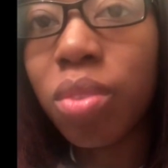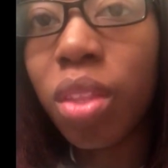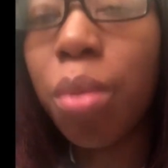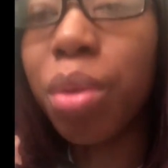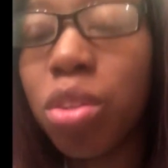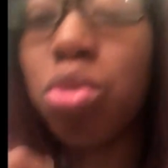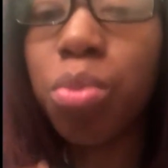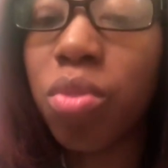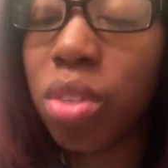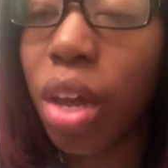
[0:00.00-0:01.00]
The
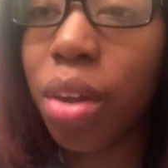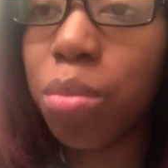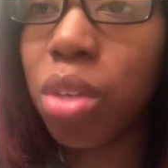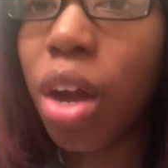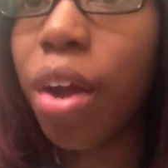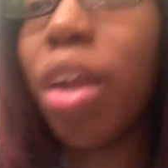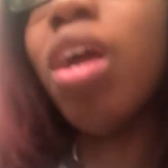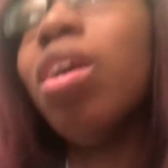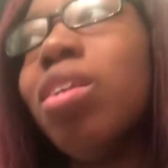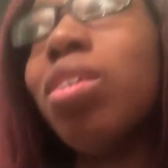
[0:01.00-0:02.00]
smooth side, I'm sorry.
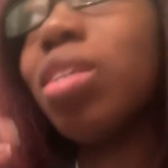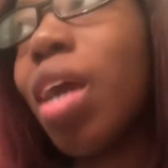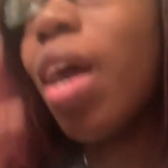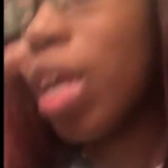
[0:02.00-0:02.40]
Just to kind